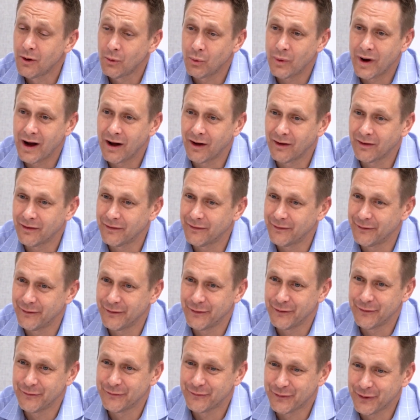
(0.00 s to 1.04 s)
Well,
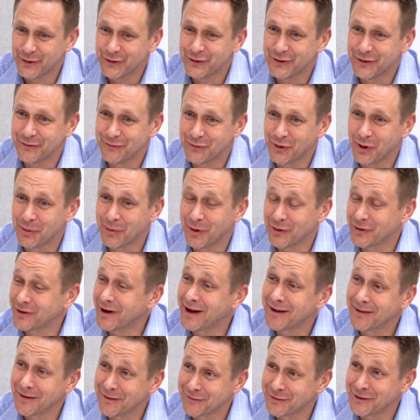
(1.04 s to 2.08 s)
first and foremost,
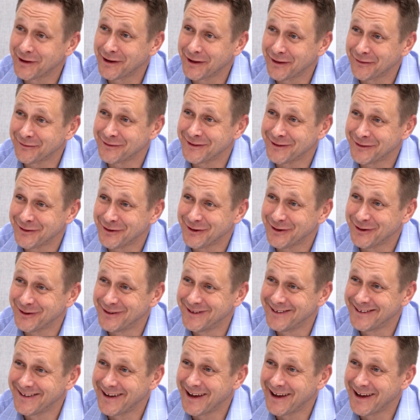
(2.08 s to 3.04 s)
I love the elephant too.